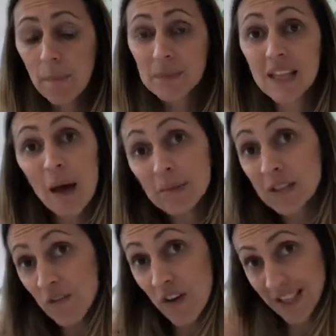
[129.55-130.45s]
So that was
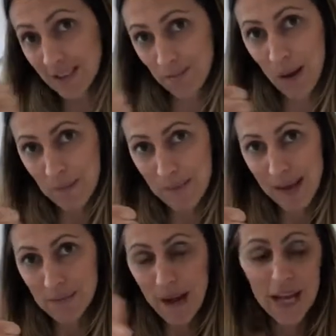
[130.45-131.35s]
the first of my Me
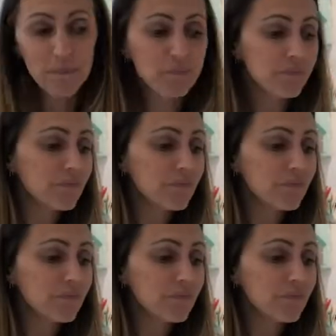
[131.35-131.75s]
Made May.